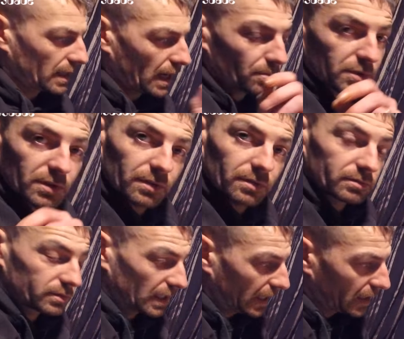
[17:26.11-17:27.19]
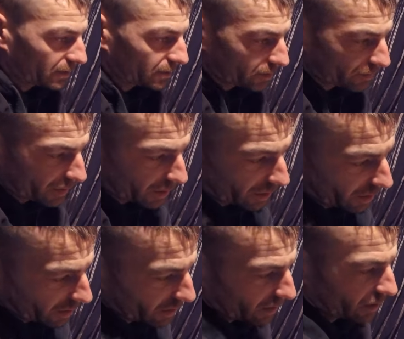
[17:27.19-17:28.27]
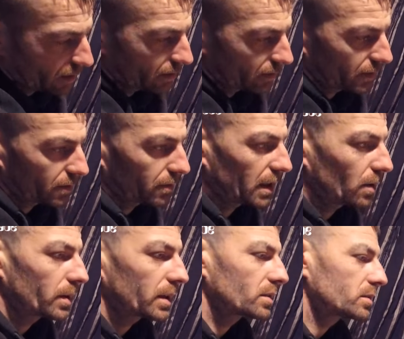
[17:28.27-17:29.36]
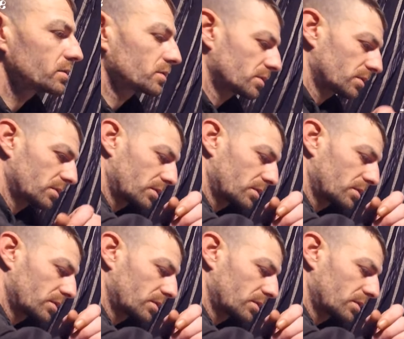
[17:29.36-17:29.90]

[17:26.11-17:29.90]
caps again from Verkerk for the rear wheels.